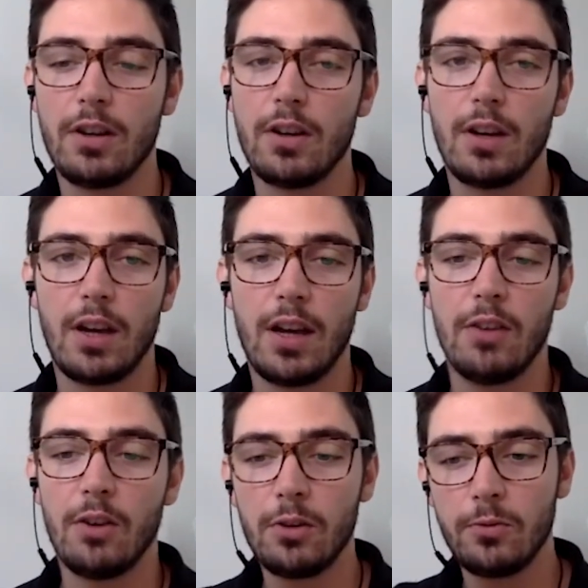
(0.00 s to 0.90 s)
and
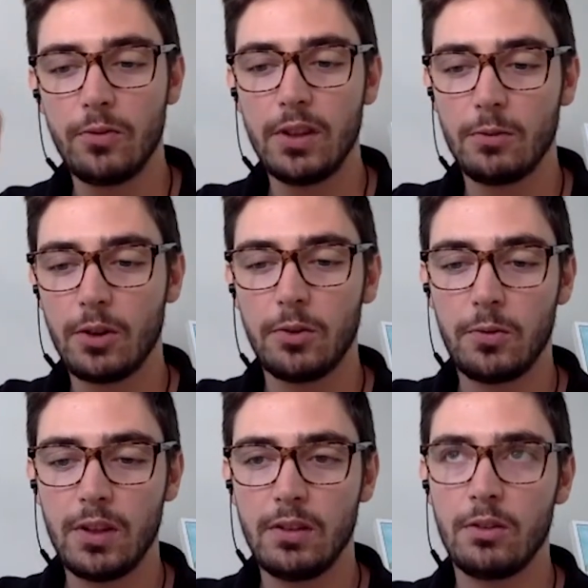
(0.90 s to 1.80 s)
all of those
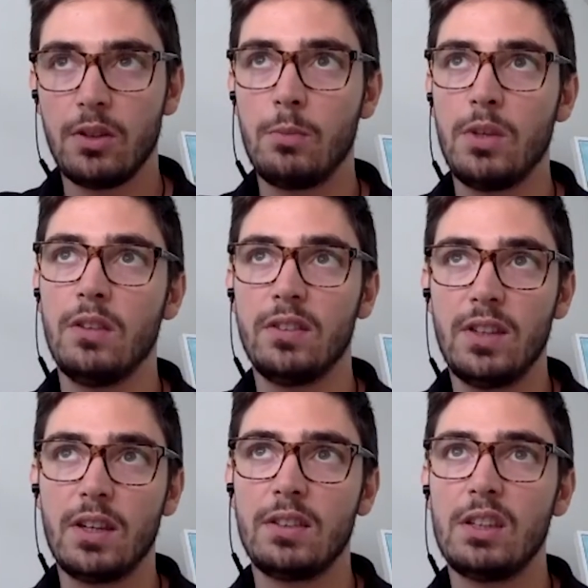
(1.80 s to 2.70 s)
things gonna be in
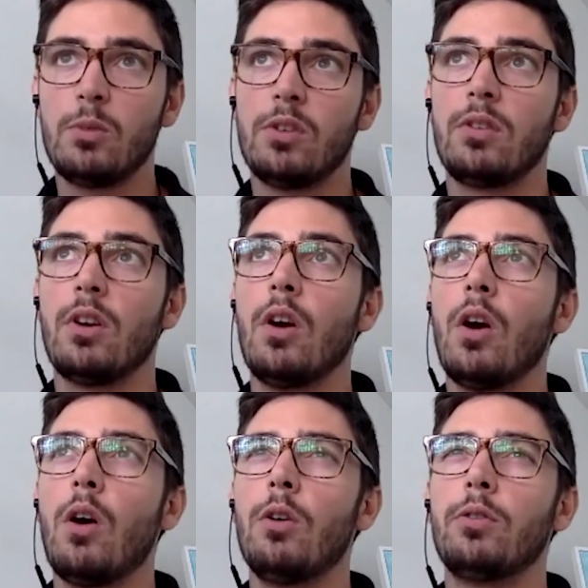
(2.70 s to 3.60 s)
CSS, but
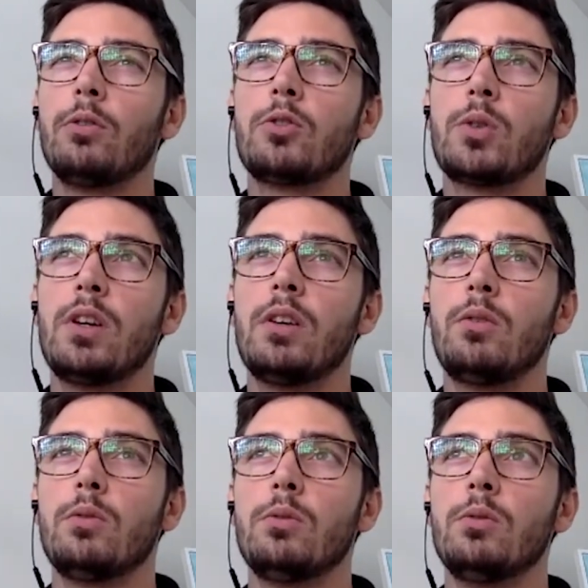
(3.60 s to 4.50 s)
also trying
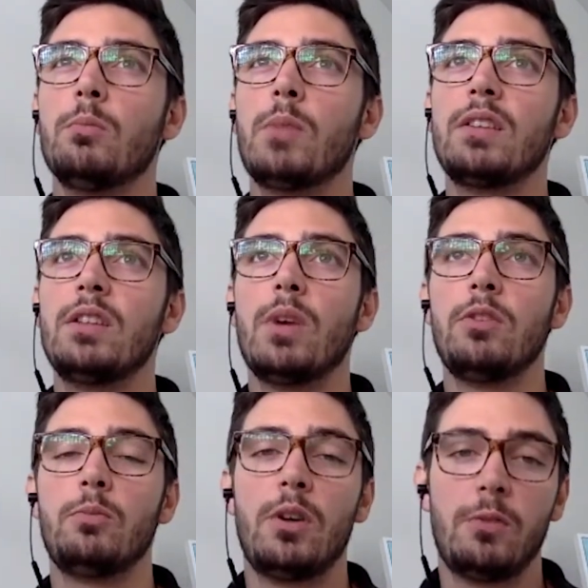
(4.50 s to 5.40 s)
to maximize the
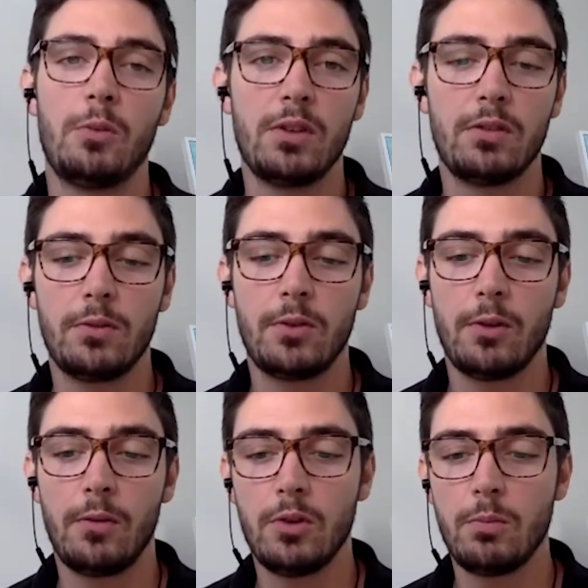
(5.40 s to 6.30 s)
performance of
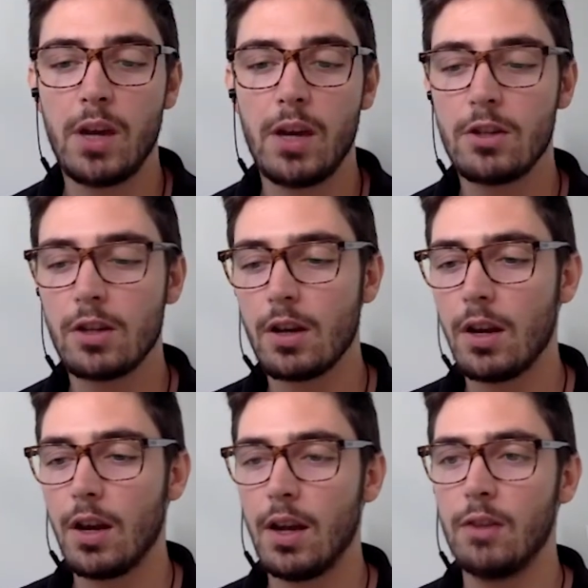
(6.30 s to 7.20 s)
the page
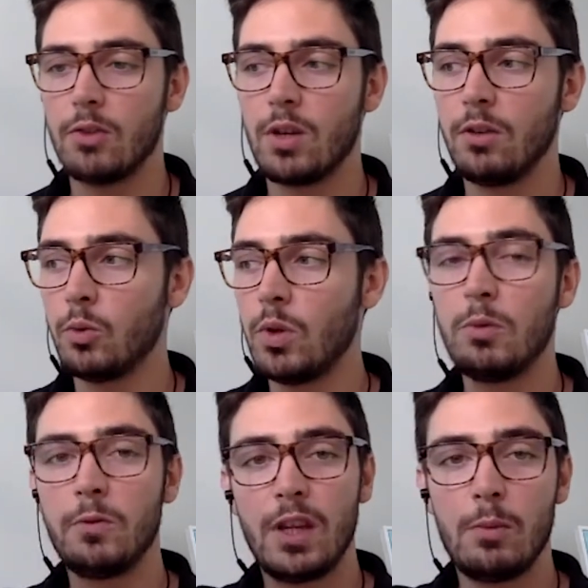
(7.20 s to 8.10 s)
and trying to remove
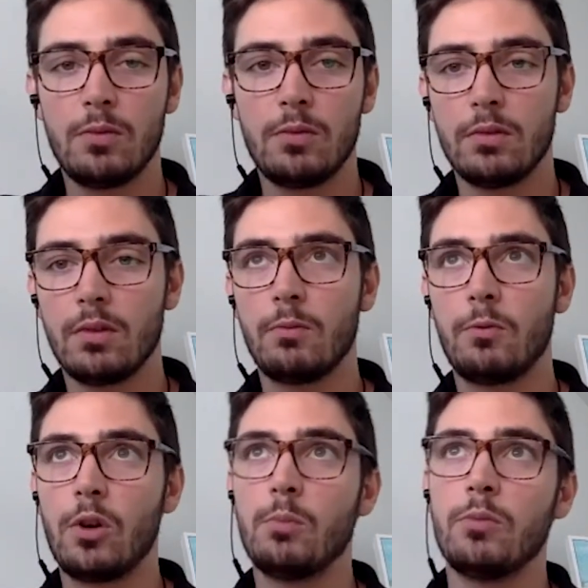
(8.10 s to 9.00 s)
them
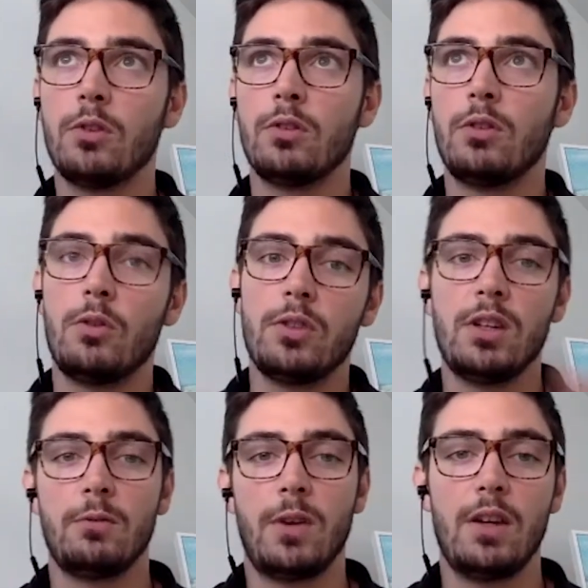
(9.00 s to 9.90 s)
from the loading
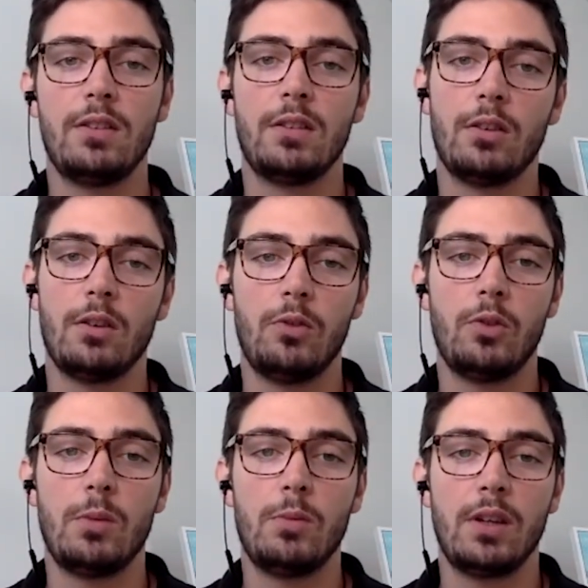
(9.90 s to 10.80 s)
phase of the
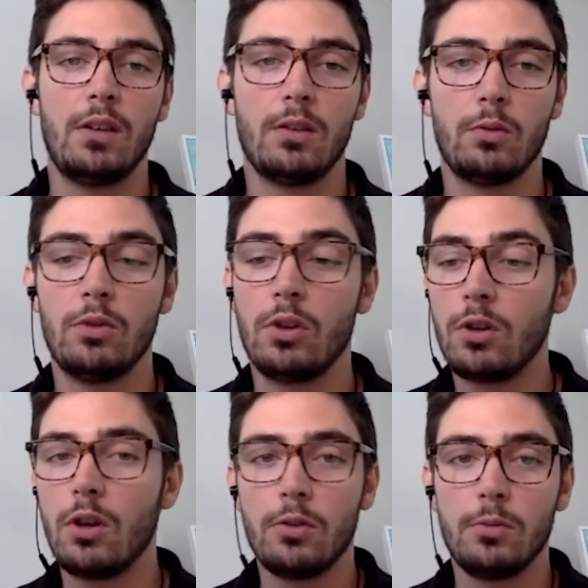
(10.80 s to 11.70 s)
website. Not
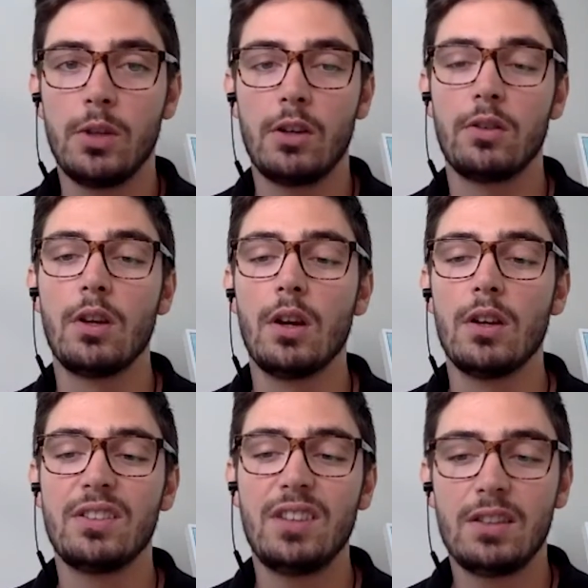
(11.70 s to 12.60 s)
load, because
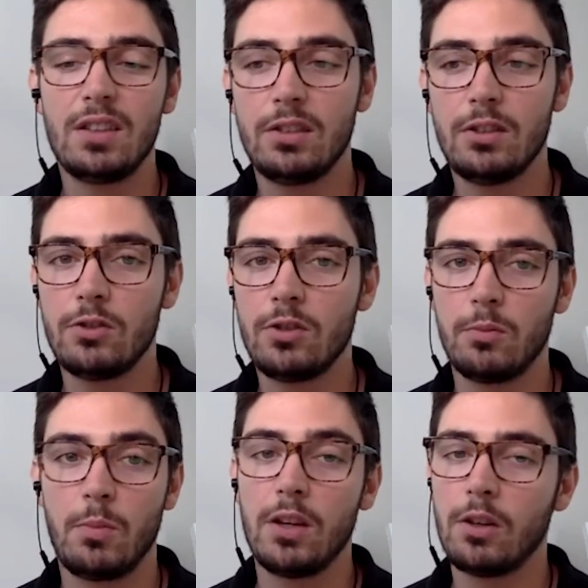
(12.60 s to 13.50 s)
CSS is just
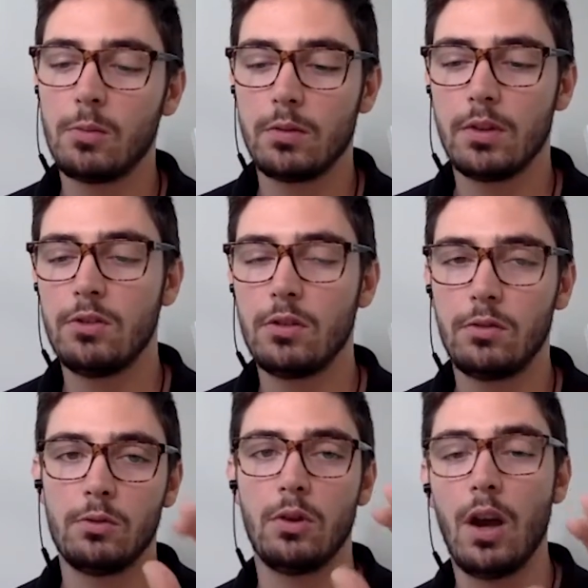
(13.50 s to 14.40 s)
makeup, it's just
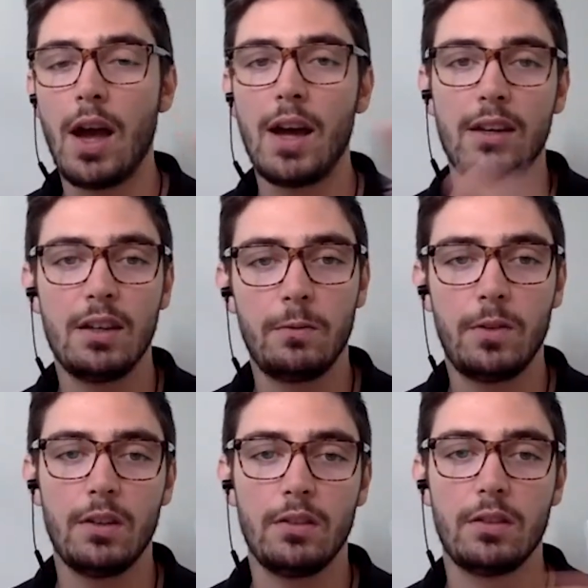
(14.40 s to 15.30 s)
you hiding
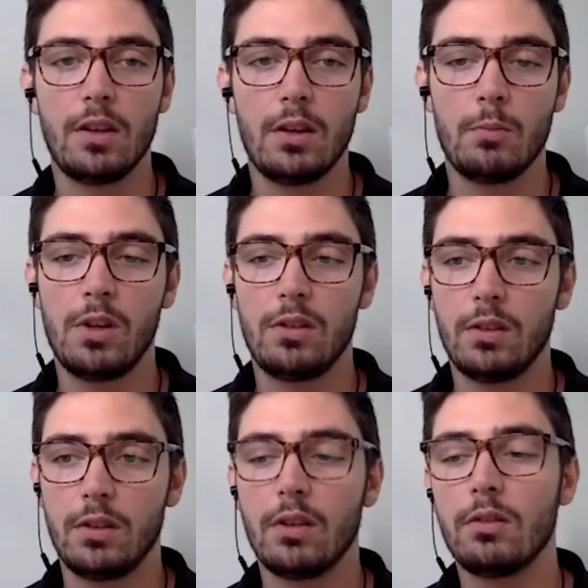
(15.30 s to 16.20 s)
things, but
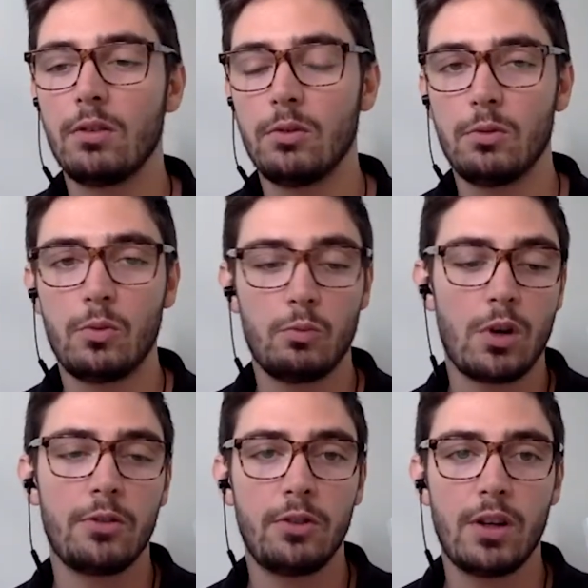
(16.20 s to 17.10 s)
the
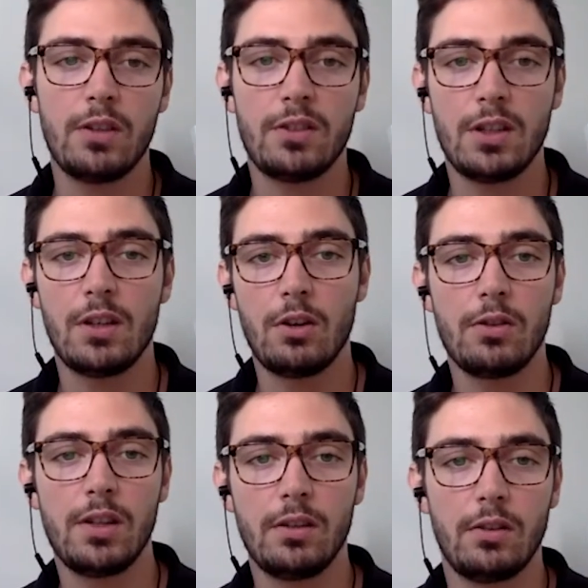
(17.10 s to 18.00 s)
browser is still
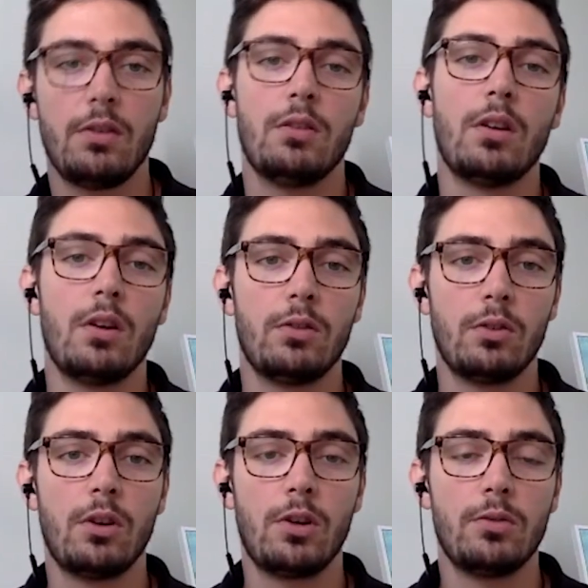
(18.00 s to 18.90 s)
loading the
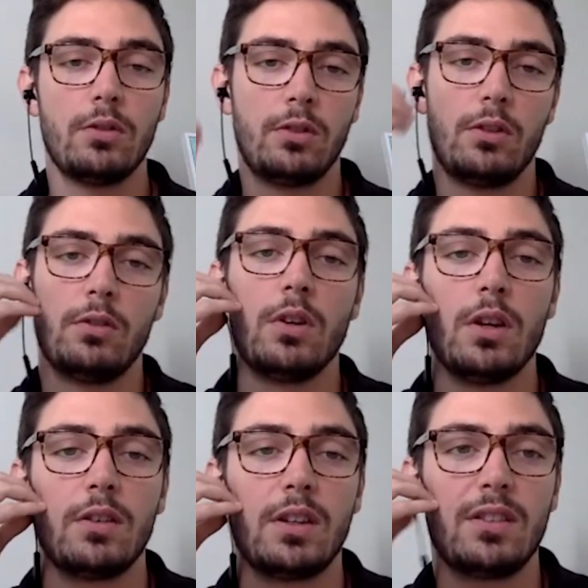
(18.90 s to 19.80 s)
code. So
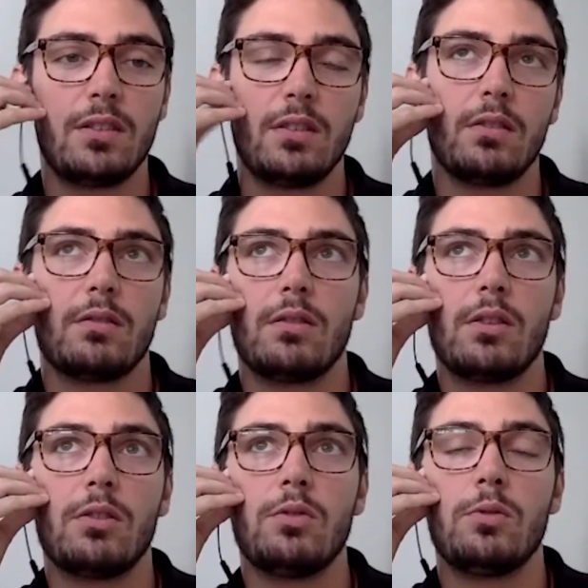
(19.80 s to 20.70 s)
that's
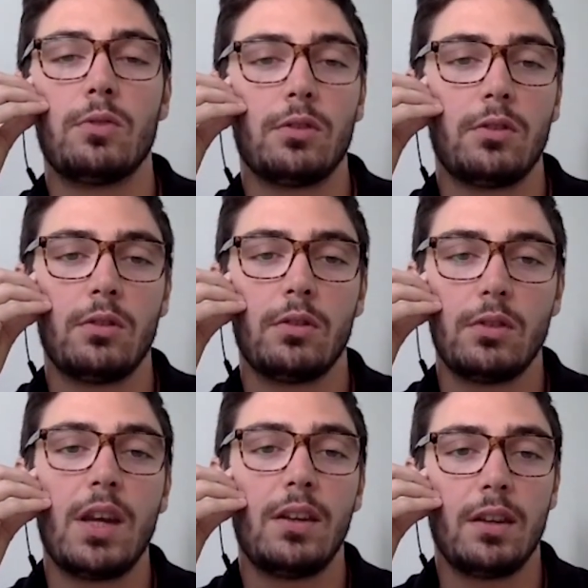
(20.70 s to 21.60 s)
not good for the
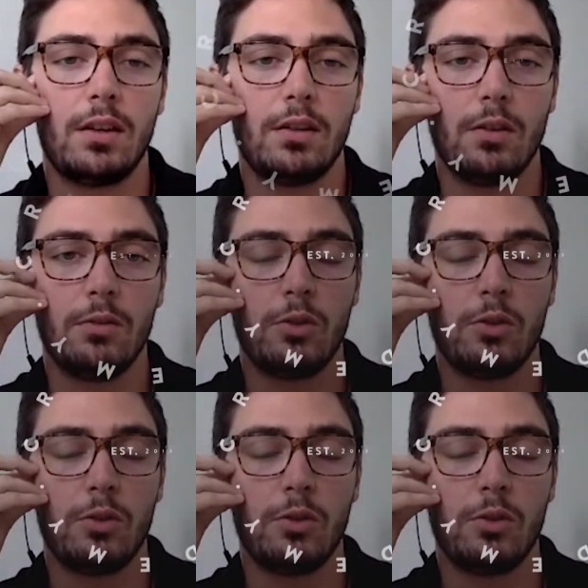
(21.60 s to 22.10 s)
data on the mobile.